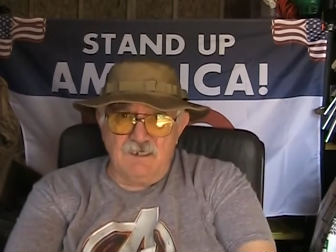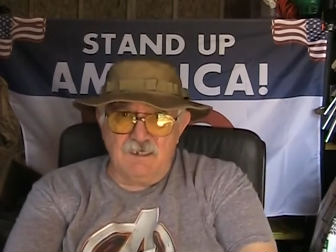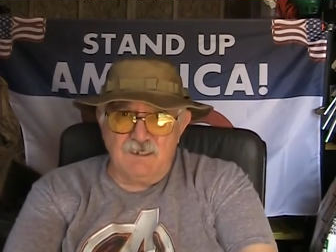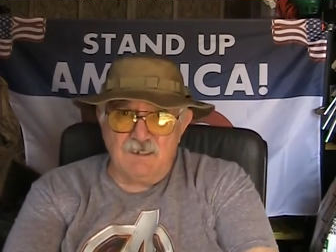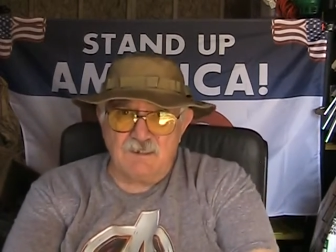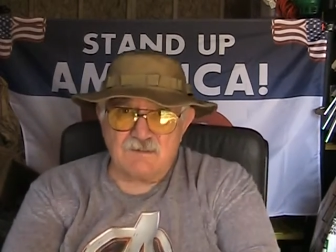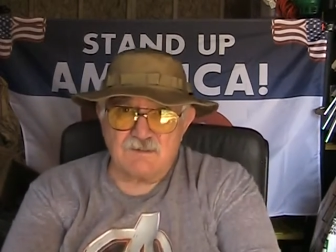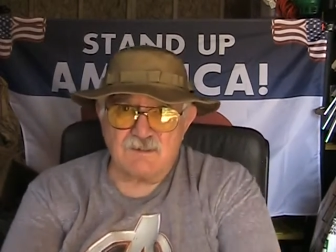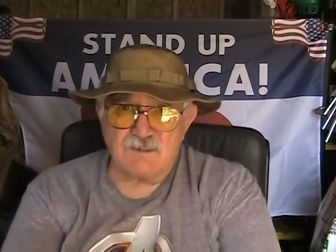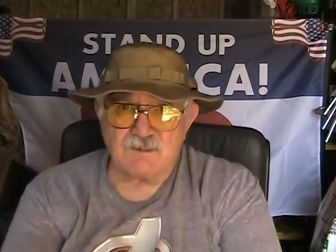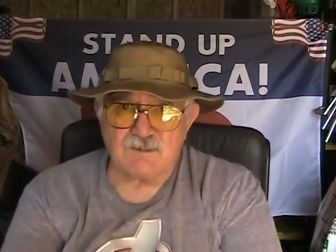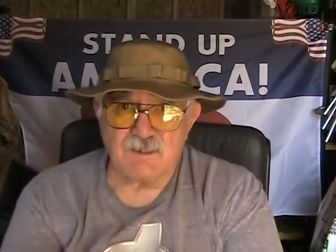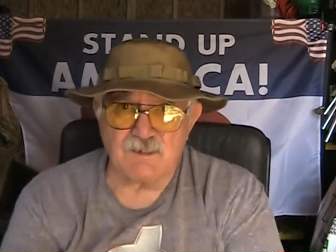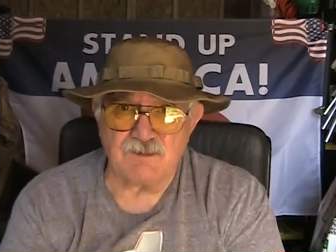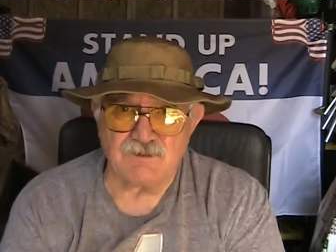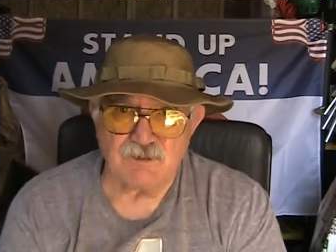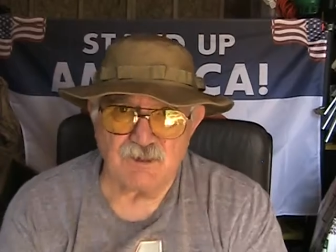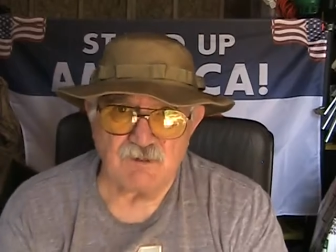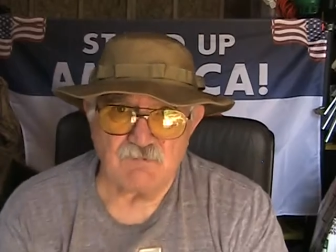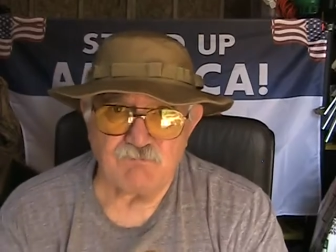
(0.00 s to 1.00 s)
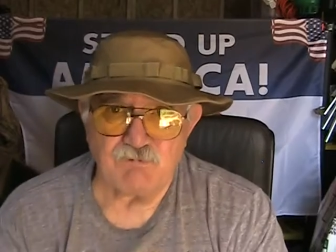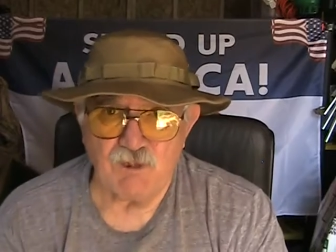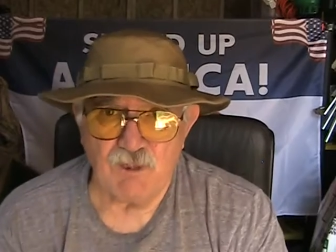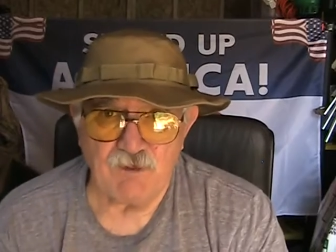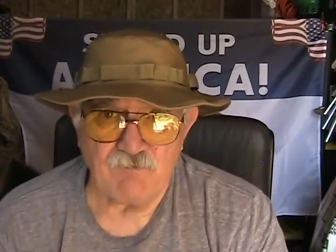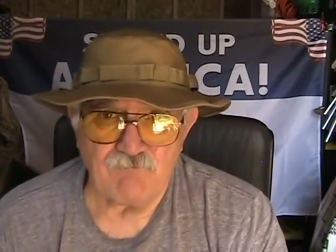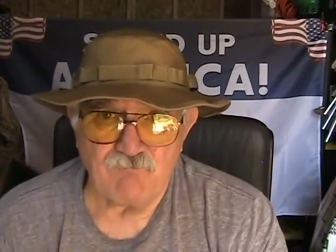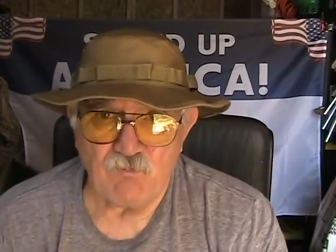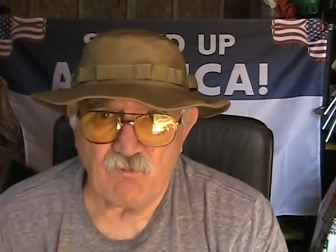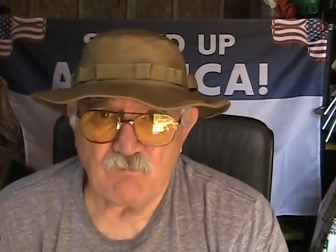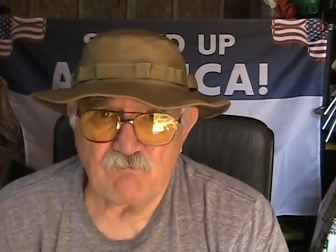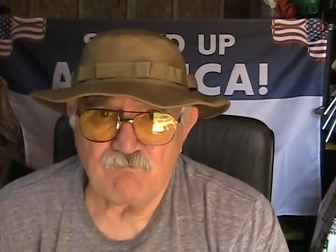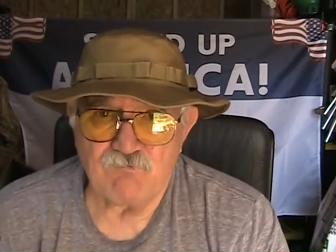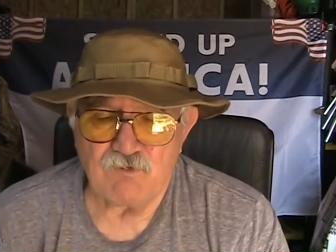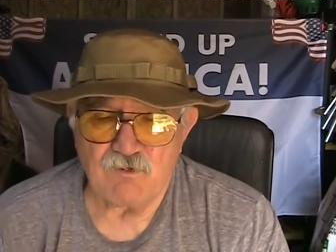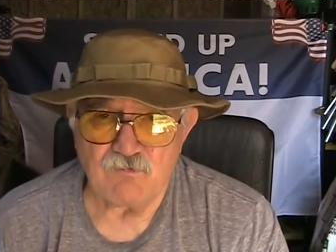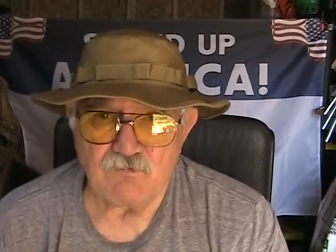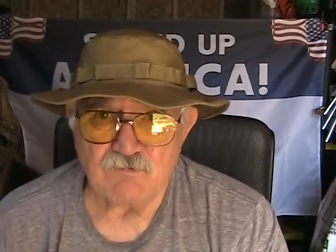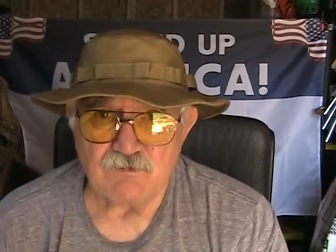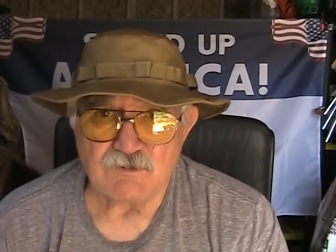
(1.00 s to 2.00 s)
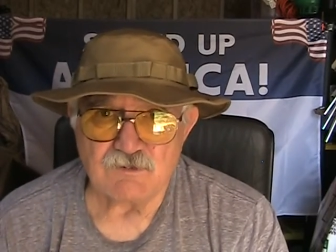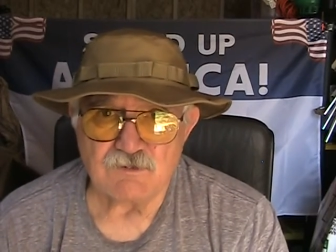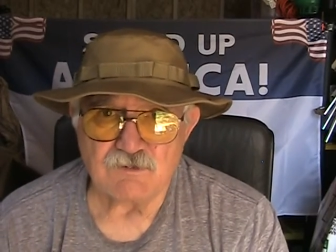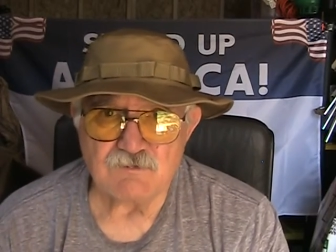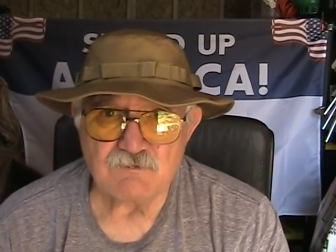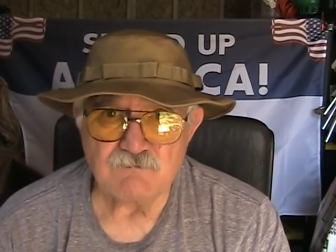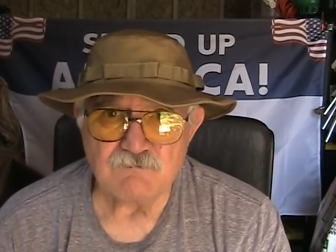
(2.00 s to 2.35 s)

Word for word: it's a teaching platform, folks.